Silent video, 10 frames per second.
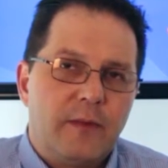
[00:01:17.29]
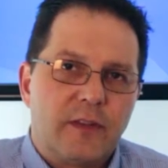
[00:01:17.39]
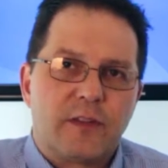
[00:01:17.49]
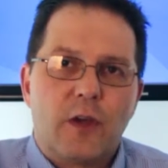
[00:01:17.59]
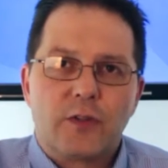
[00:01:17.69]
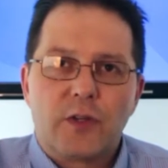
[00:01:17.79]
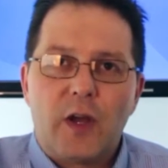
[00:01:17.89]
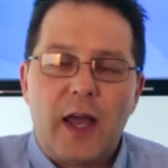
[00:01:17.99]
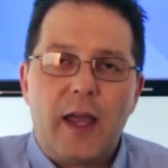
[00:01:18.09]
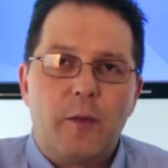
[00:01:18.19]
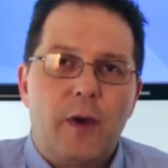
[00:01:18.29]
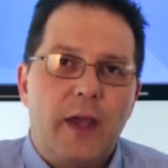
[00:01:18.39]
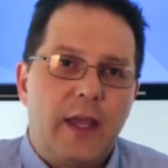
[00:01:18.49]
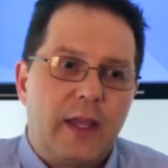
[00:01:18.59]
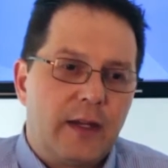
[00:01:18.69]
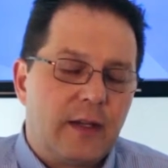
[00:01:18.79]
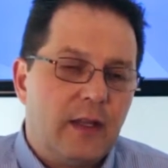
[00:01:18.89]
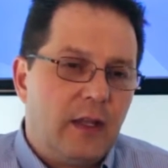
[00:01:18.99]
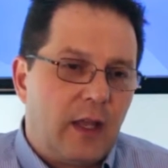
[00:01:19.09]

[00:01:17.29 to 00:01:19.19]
the social highway,